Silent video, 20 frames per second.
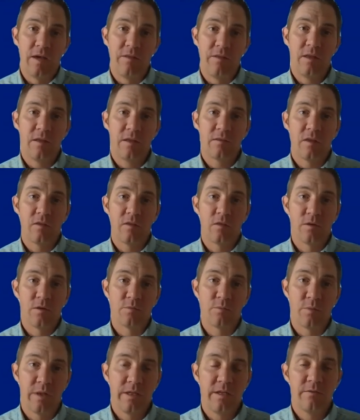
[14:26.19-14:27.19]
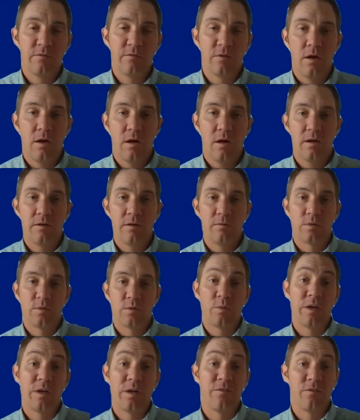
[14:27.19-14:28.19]
I think that there's plenty of law and there's
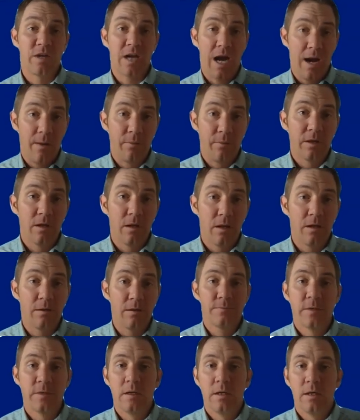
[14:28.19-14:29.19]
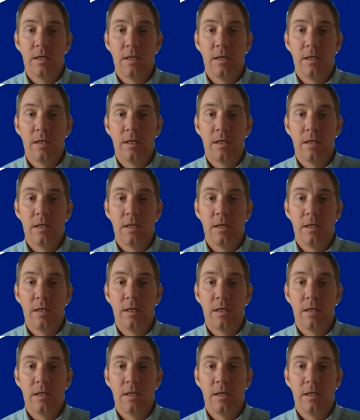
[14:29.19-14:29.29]
plenty of common law,